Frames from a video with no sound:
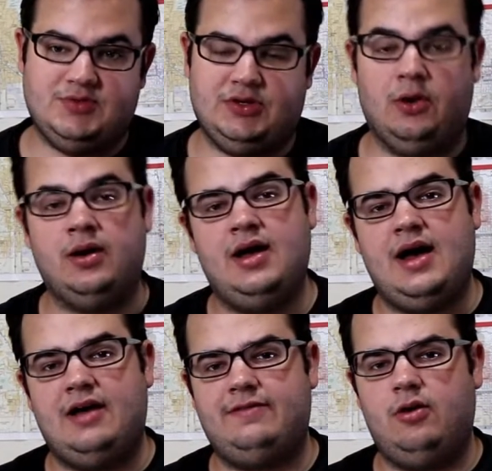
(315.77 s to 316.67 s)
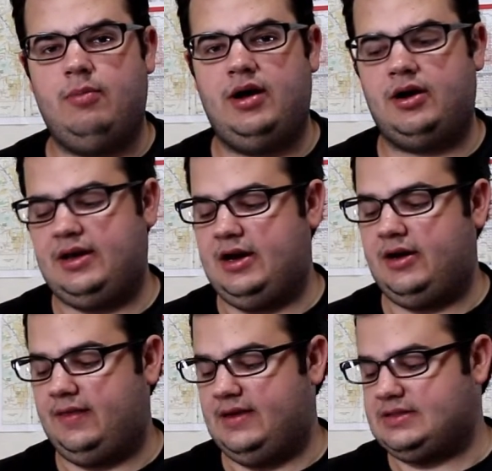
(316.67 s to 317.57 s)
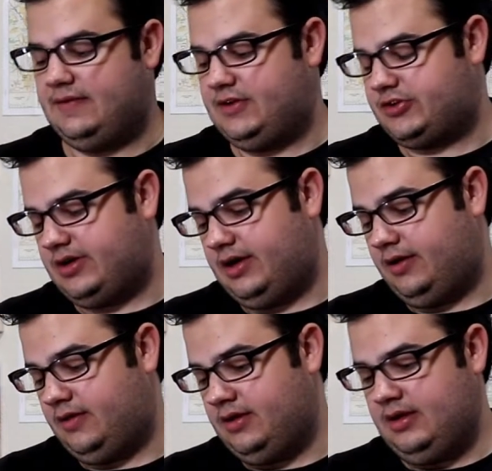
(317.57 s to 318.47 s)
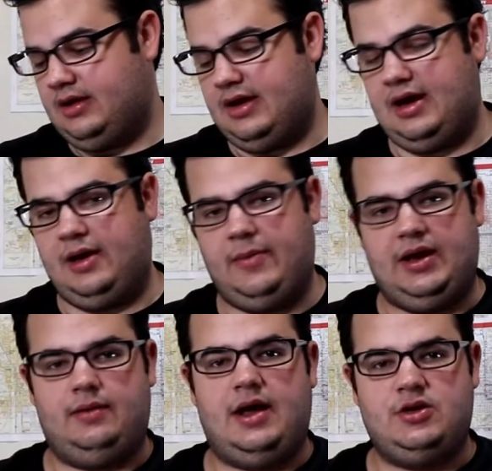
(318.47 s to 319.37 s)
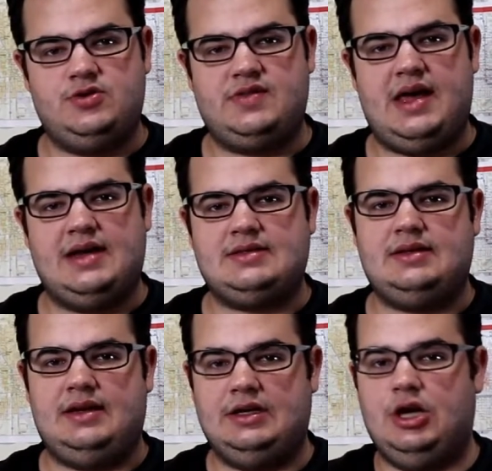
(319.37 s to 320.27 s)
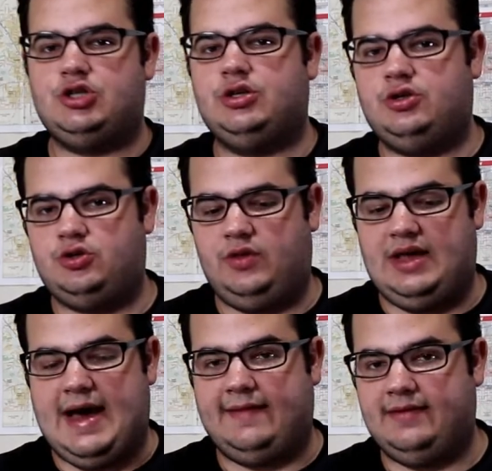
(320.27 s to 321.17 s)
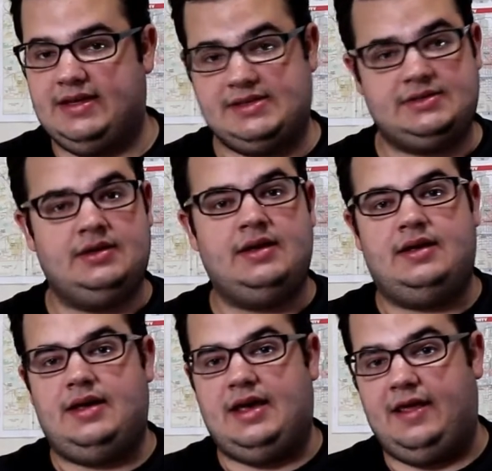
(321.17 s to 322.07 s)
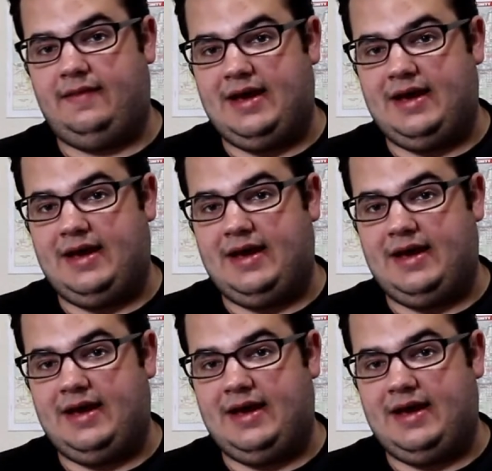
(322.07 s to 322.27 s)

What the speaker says: So I felt better carrying this on the trail, and I used that in addition to the atlas and the